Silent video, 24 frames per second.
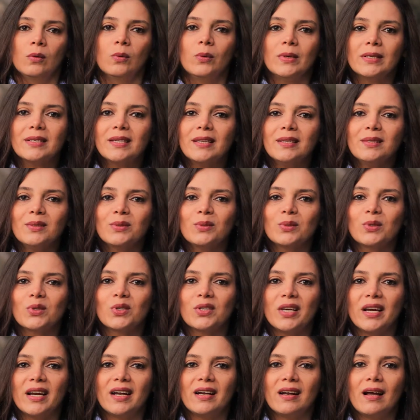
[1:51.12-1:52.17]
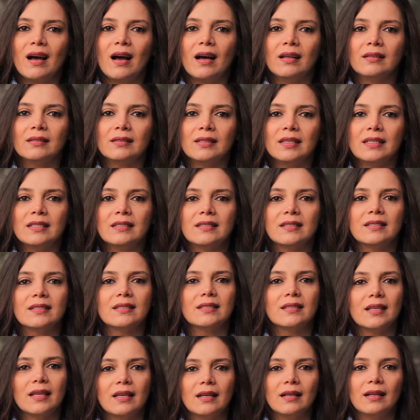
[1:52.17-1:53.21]
wishing to share and
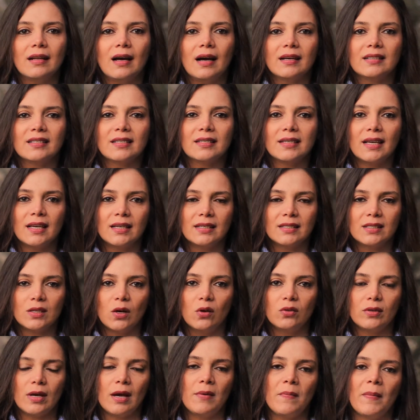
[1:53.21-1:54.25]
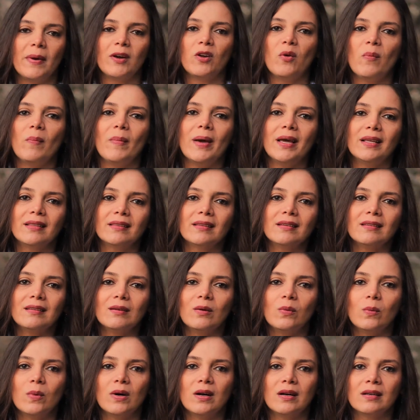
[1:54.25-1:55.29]
instill a sense of environmental
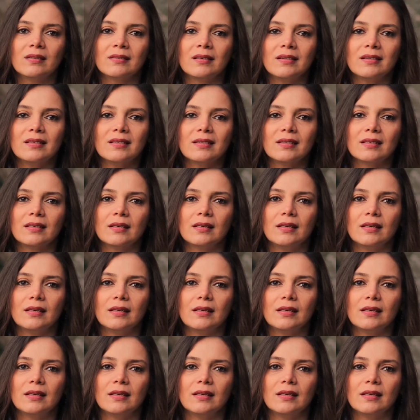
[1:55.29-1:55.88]
awareness